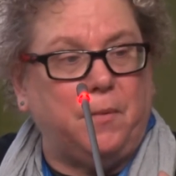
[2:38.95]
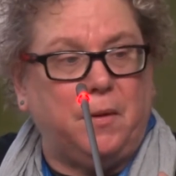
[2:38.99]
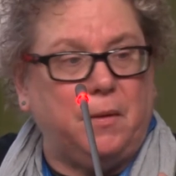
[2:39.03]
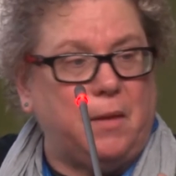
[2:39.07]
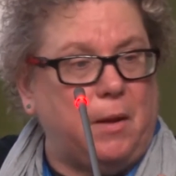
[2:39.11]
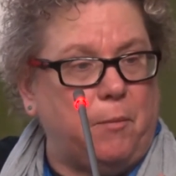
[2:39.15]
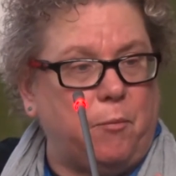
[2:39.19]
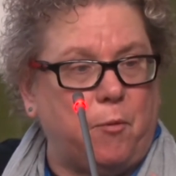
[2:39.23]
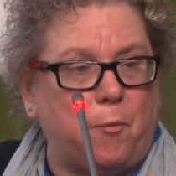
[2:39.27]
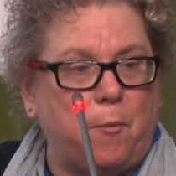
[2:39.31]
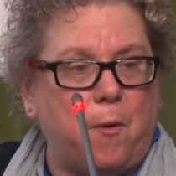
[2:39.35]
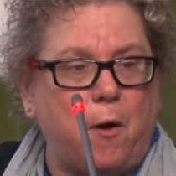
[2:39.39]

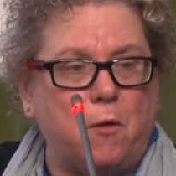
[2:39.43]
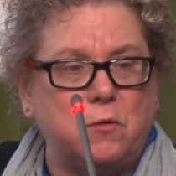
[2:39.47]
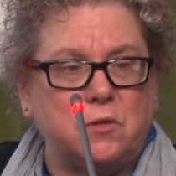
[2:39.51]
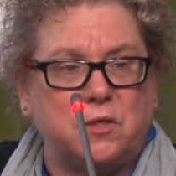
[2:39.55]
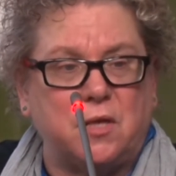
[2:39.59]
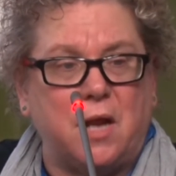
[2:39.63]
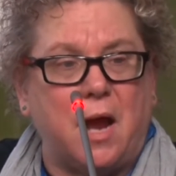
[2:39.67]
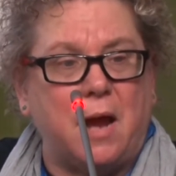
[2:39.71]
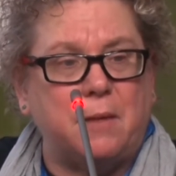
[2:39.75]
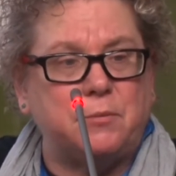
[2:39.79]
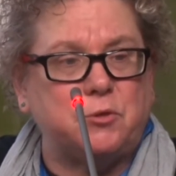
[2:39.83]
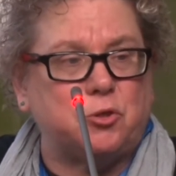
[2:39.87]
They propose
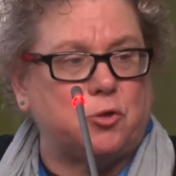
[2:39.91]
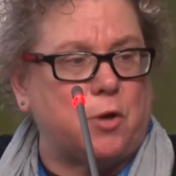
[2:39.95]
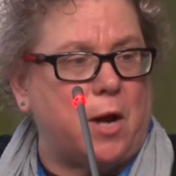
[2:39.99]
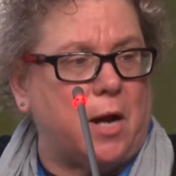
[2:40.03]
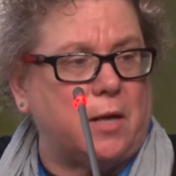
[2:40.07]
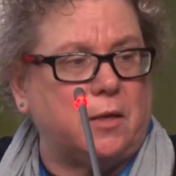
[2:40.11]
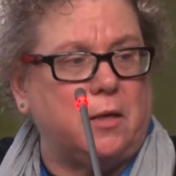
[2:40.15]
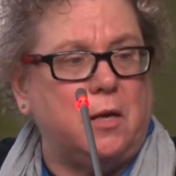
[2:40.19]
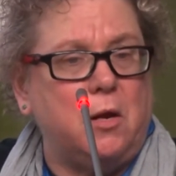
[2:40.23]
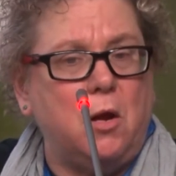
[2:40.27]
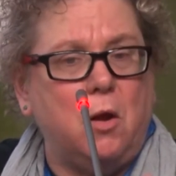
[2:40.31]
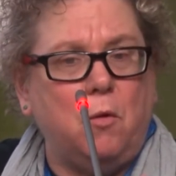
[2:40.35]
an
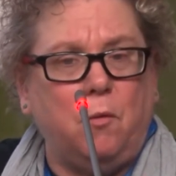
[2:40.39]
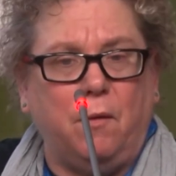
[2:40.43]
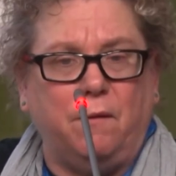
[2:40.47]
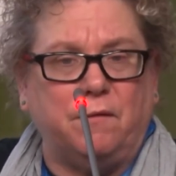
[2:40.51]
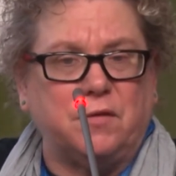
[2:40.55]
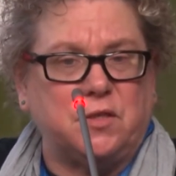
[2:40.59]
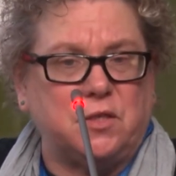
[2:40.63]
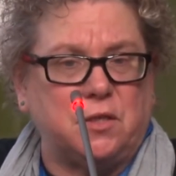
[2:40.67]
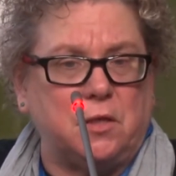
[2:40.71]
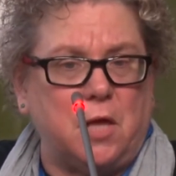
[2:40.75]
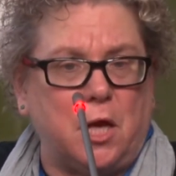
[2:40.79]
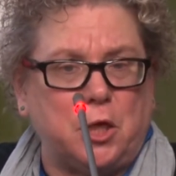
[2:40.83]
abstract. We
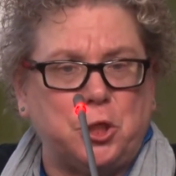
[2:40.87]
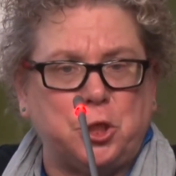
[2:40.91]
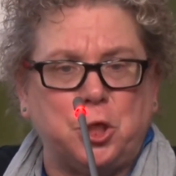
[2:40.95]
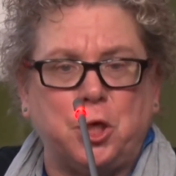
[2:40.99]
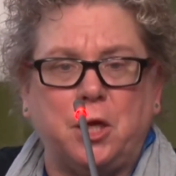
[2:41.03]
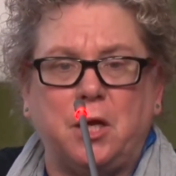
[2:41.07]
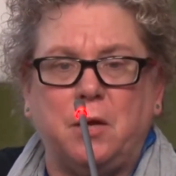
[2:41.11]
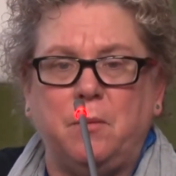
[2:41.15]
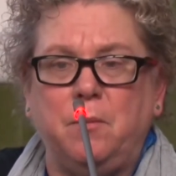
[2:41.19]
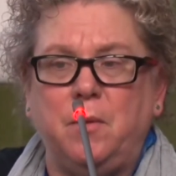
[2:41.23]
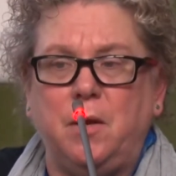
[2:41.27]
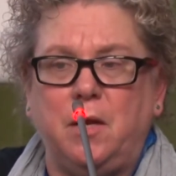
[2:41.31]
have a
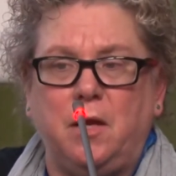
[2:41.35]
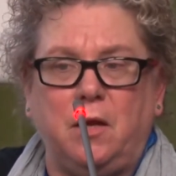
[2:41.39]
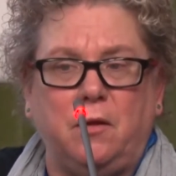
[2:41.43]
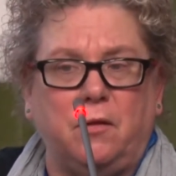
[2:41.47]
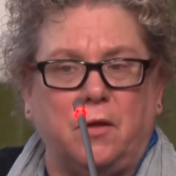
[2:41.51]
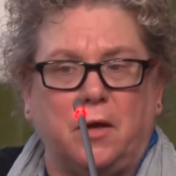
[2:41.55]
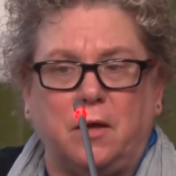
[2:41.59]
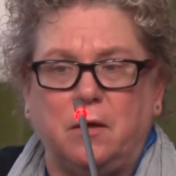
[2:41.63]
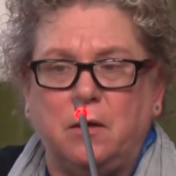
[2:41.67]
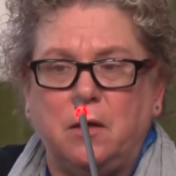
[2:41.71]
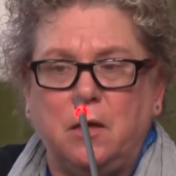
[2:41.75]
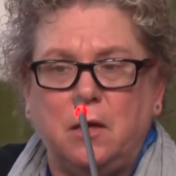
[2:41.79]
selection committee
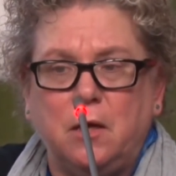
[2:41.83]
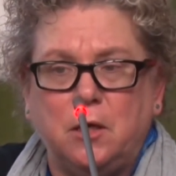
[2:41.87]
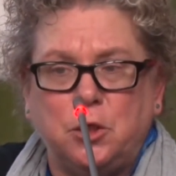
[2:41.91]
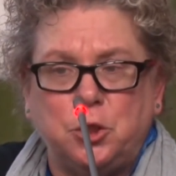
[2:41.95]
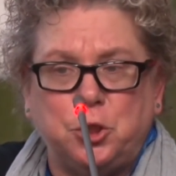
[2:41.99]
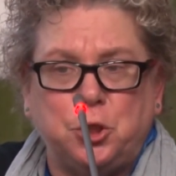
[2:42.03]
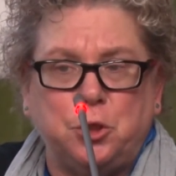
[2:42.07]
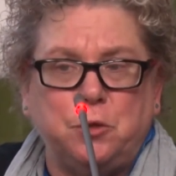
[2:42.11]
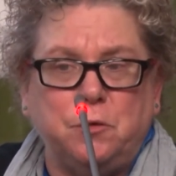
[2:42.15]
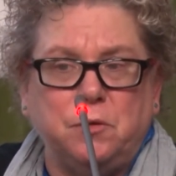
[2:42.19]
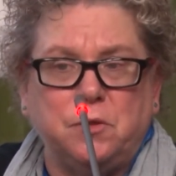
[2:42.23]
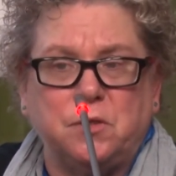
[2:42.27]
that
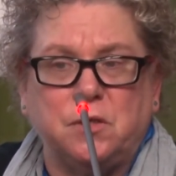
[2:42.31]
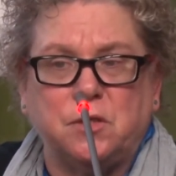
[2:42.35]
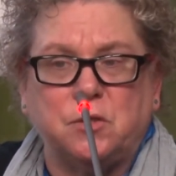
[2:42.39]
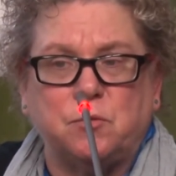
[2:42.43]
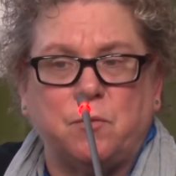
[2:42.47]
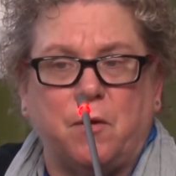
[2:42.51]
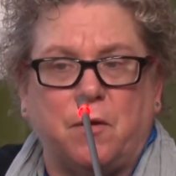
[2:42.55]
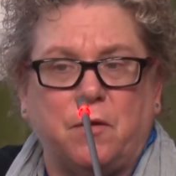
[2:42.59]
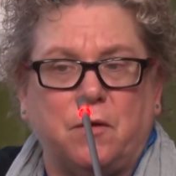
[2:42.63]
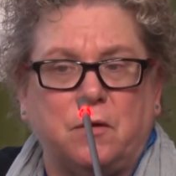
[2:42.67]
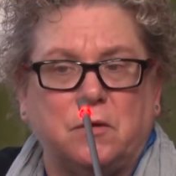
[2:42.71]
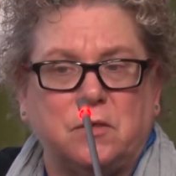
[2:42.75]
chooses
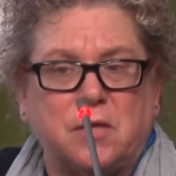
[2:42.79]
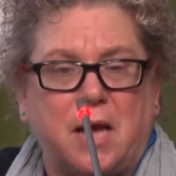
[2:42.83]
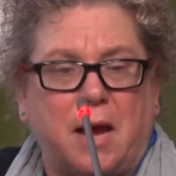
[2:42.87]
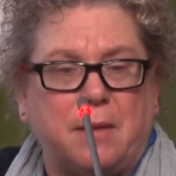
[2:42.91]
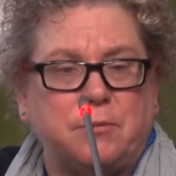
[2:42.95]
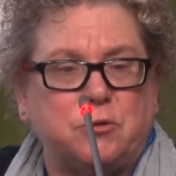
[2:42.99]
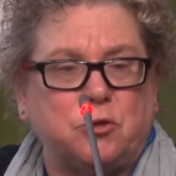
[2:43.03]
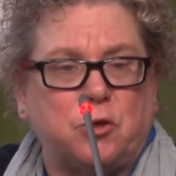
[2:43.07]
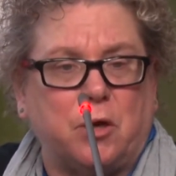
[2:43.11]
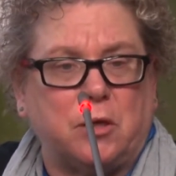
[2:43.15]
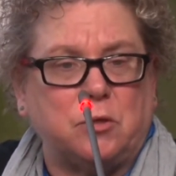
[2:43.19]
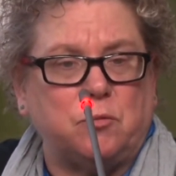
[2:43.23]
whether those
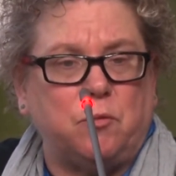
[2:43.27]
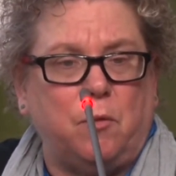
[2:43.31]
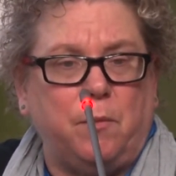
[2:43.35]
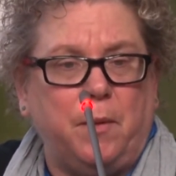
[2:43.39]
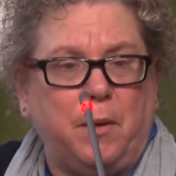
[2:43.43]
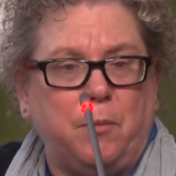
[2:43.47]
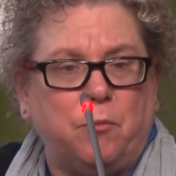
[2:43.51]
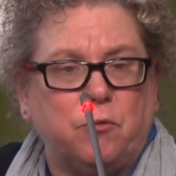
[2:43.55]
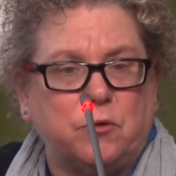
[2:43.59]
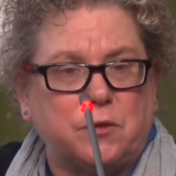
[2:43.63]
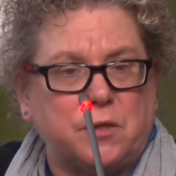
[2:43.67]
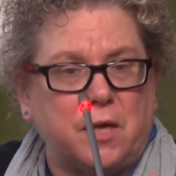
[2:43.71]
abstracts will
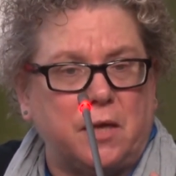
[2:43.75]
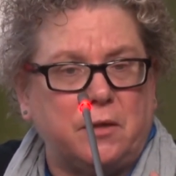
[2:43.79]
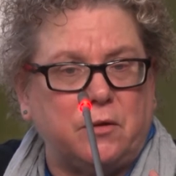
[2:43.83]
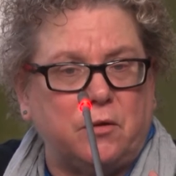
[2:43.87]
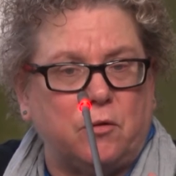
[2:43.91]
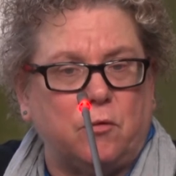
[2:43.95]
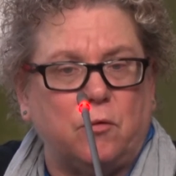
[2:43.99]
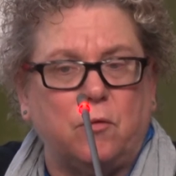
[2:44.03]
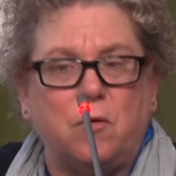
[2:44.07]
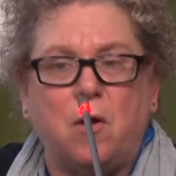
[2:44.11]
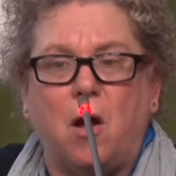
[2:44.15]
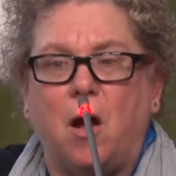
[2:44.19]
be
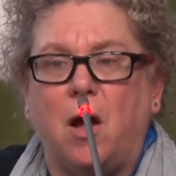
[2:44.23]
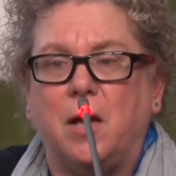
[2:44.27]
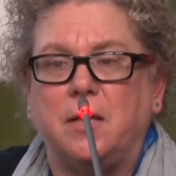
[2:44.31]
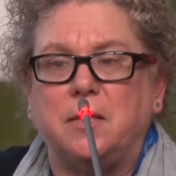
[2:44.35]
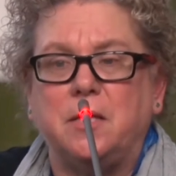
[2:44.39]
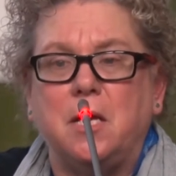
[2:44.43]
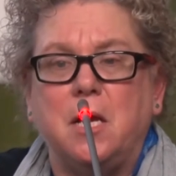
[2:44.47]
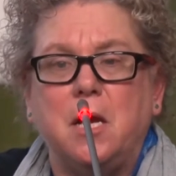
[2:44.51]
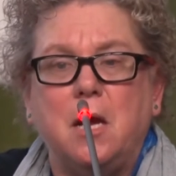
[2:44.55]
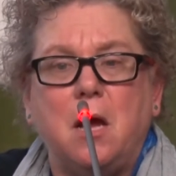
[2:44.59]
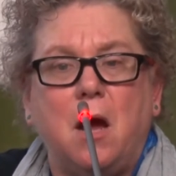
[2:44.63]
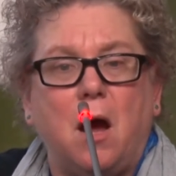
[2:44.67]
presented or not.